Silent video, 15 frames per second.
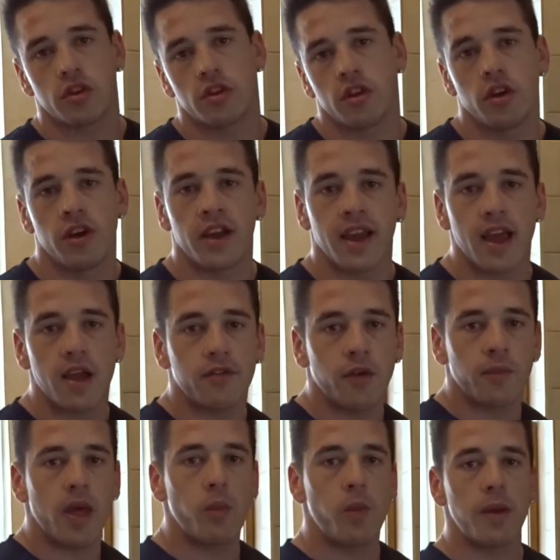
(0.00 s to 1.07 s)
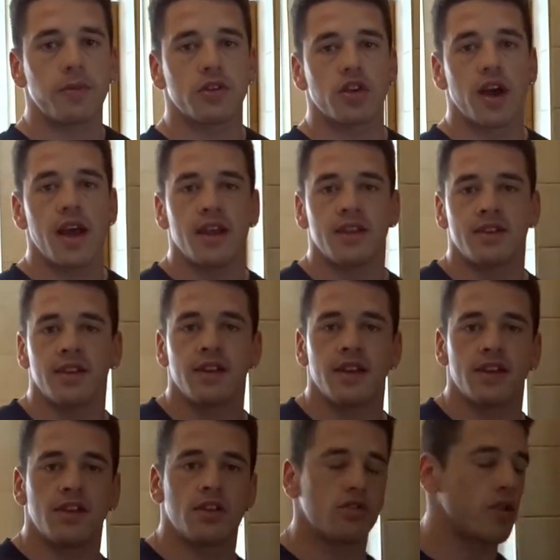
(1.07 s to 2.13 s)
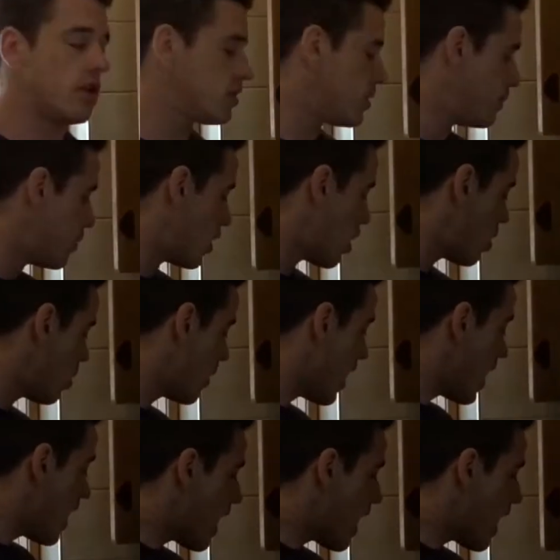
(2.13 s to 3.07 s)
You can get it from their website. It's in the description below.